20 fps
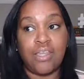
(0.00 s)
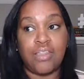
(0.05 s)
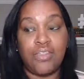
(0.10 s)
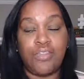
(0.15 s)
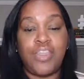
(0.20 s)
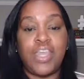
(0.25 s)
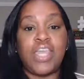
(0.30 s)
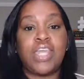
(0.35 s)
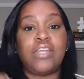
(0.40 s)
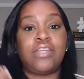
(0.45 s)

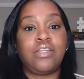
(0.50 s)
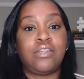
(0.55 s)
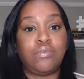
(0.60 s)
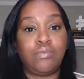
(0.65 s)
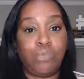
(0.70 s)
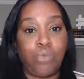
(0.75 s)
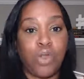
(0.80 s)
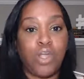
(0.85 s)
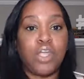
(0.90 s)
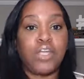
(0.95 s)
then
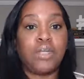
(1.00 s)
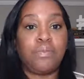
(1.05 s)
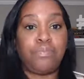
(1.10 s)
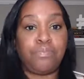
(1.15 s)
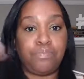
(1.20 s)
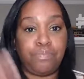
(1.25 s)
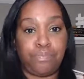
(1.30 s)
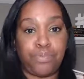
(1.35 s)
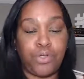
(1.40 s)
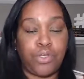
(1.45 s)
we're going to
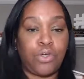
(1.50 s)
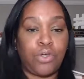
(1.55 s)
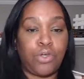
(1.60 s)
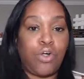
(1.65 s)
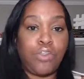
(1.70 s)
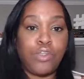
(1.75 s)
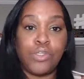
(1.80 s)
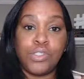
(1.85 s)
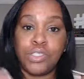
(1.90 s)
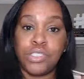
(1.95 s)
put
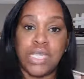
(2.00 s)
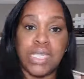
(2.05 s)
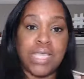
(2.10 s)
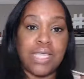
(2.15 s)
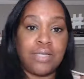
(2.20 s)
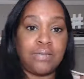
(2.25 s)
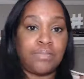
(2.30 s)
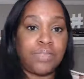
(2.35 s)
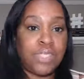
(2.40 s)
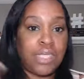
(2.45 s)
all those
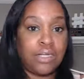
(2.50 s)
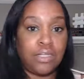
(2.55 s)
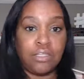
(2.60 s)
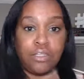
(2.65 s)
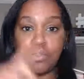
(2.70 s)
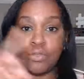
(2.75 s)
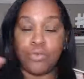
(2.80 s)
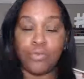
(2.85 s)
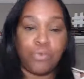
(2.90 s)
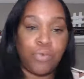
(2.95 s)
names in a
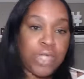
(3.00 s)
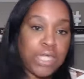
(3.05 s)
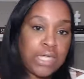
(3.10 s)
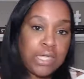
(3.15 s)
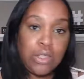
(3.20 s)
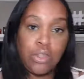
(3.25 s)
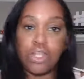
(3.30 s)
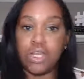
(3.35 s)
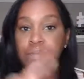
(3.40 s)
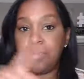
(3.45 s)
little
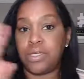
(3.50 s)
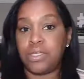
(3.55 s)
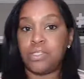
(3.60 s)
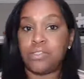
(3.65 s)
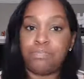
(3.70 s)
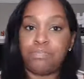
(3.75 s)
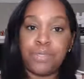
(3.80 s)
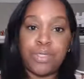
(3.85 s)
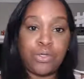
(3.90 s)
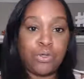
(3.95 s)
wheel, and I'm going
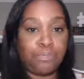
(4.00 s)
to